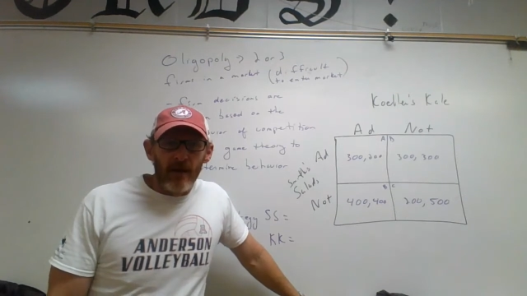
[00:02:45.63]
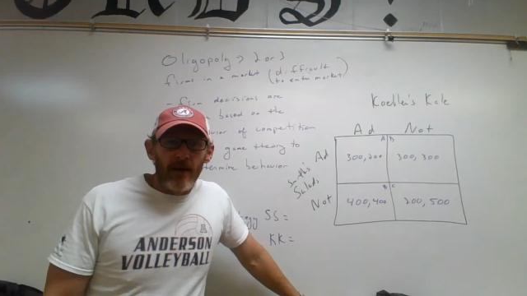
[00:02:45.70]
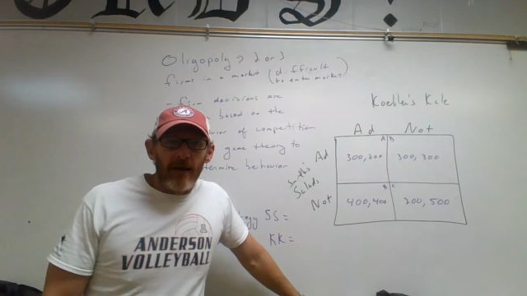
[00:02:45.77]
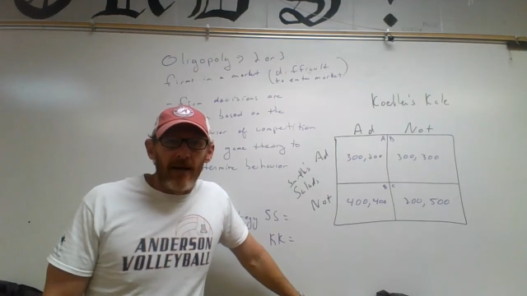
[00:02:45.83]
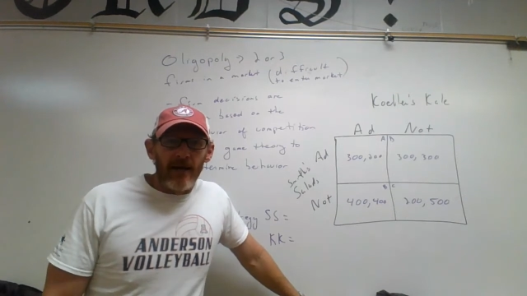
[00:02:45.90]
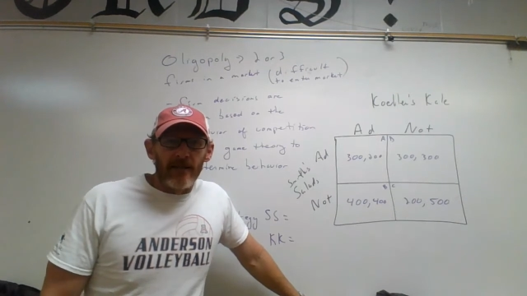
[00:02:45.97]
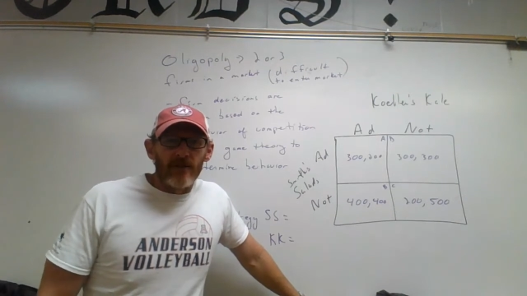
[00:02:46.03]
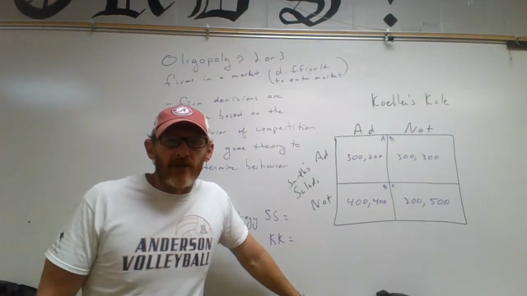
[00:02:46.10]

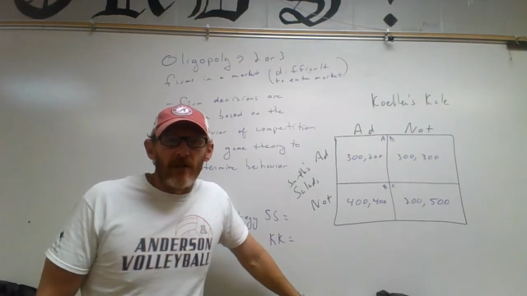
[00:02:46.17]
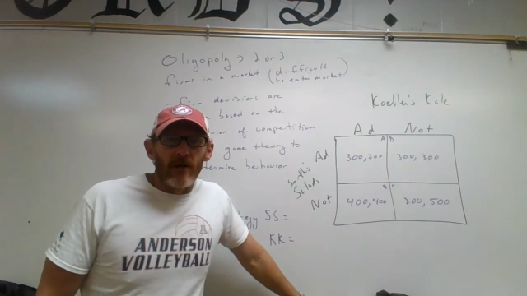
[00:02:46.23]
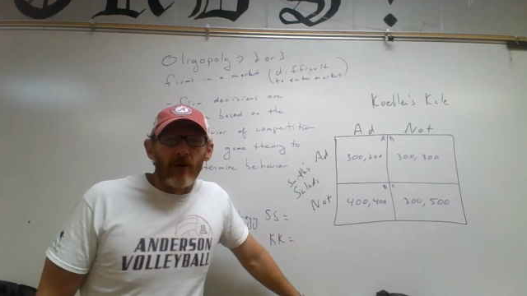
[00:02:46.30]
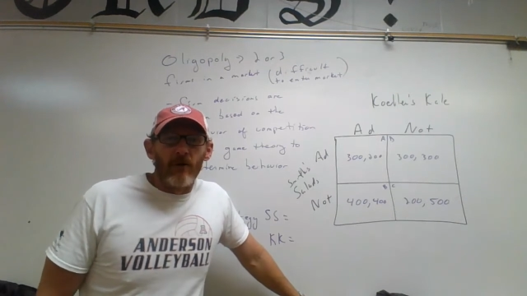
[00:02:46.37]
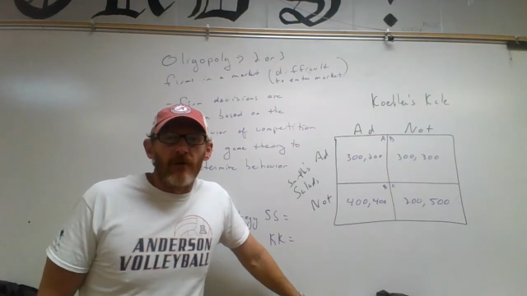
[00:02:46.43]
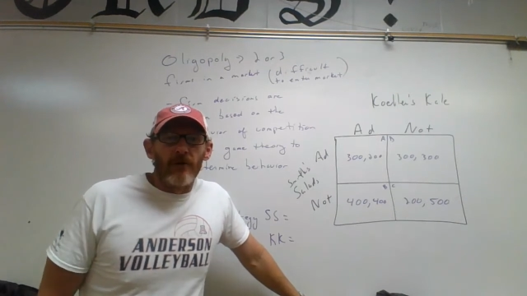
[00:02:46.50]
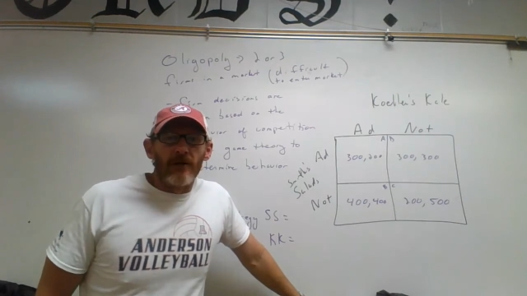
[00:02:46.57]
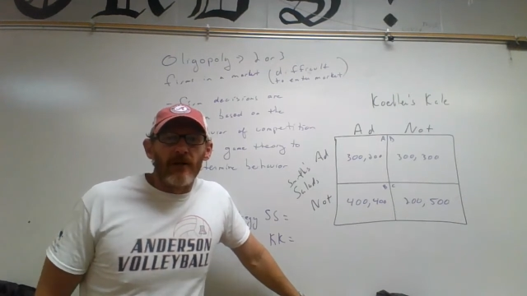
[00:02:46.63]
And so
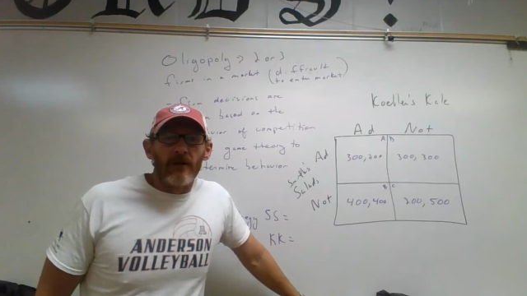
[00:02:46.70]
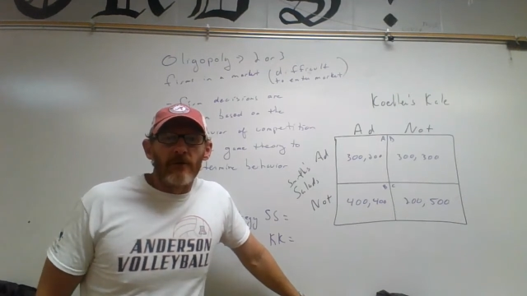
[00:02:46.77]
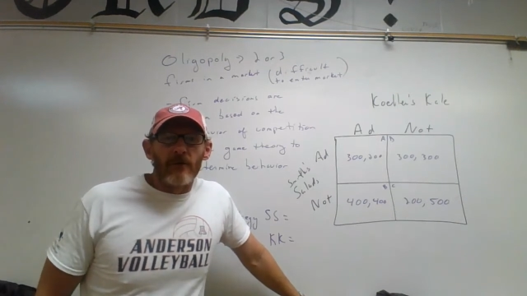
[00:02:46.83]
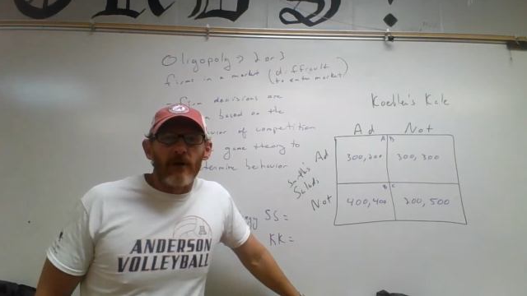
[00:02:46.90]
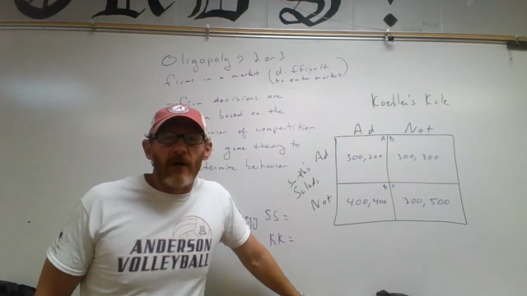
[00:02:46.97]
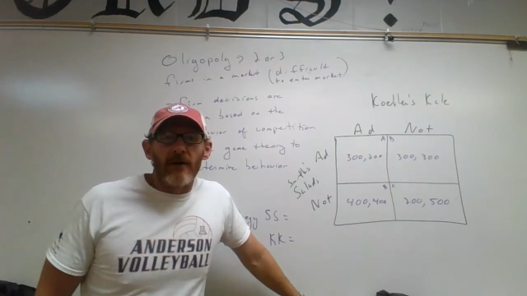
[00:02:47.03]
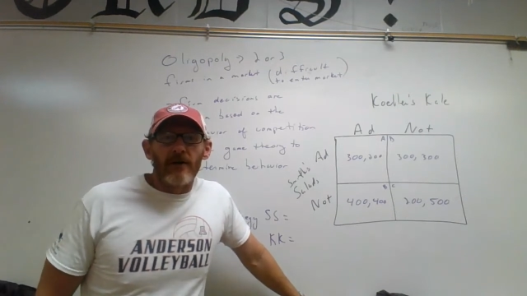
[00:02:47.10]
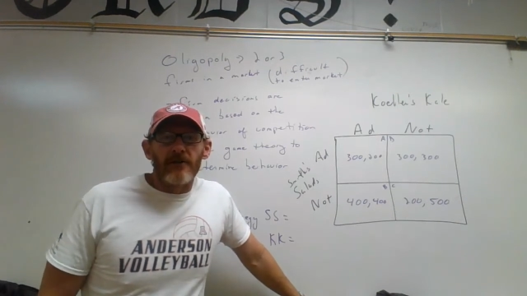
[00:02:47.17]
they're going to try
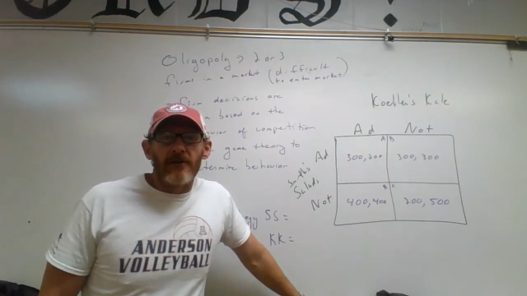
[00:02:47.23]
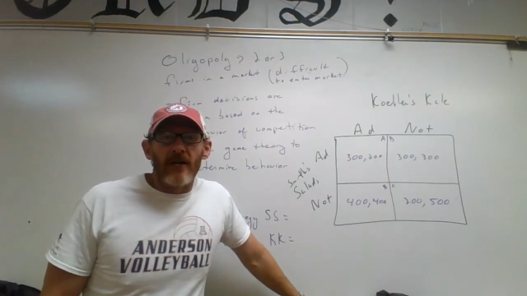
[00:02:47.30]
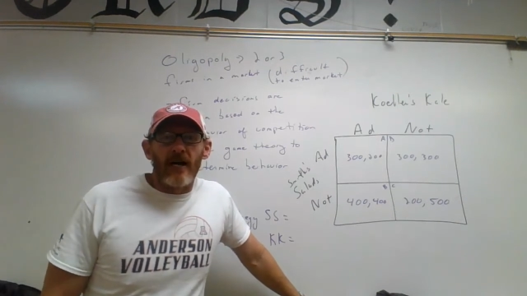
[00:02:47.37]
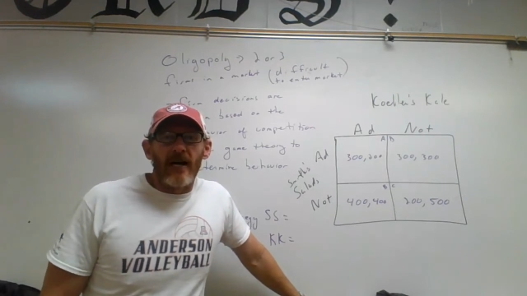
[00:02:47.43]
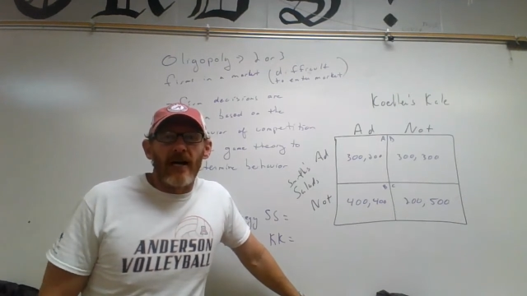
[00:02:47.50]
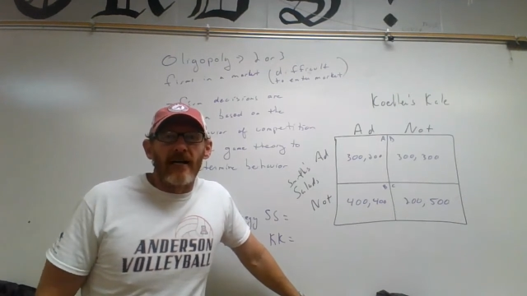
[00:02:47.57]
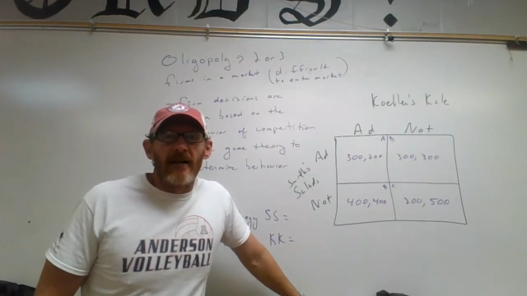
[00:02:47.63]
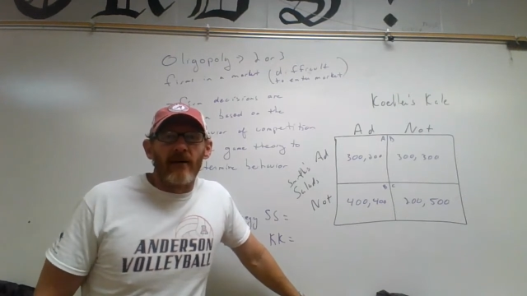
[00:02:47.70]
to
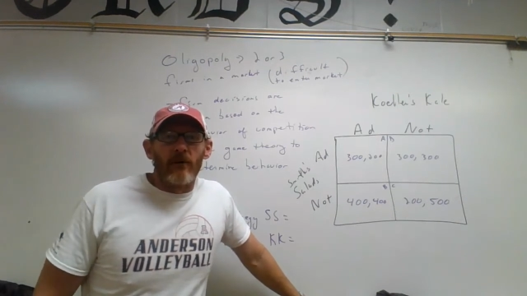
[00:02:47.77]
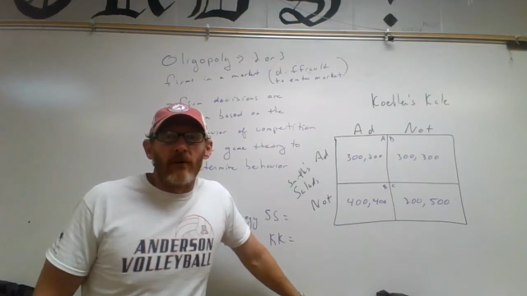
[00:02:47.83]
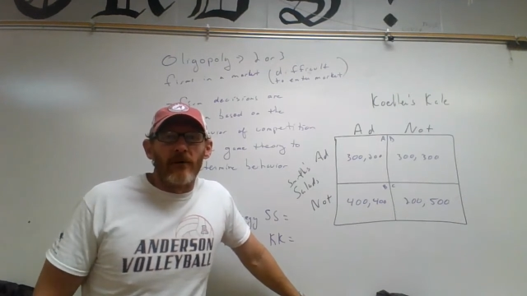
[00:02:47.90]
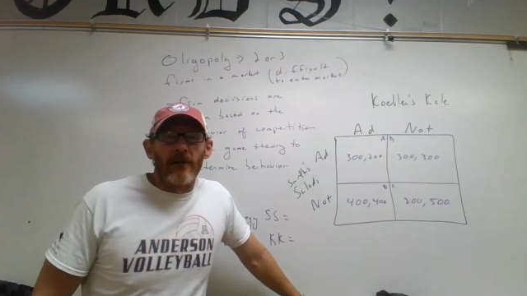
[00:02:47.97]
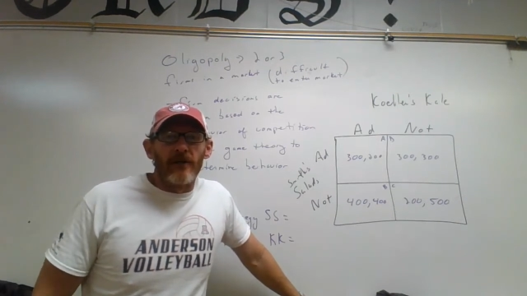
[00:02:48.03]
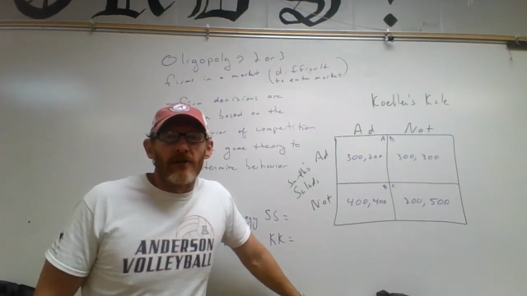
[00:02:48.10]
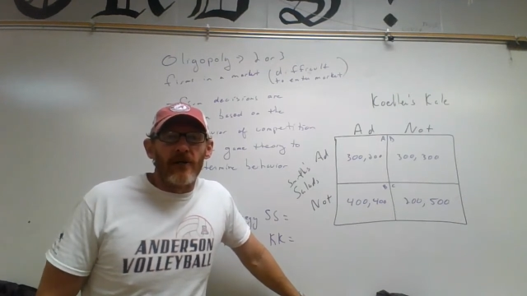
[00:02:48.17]
decide whether they should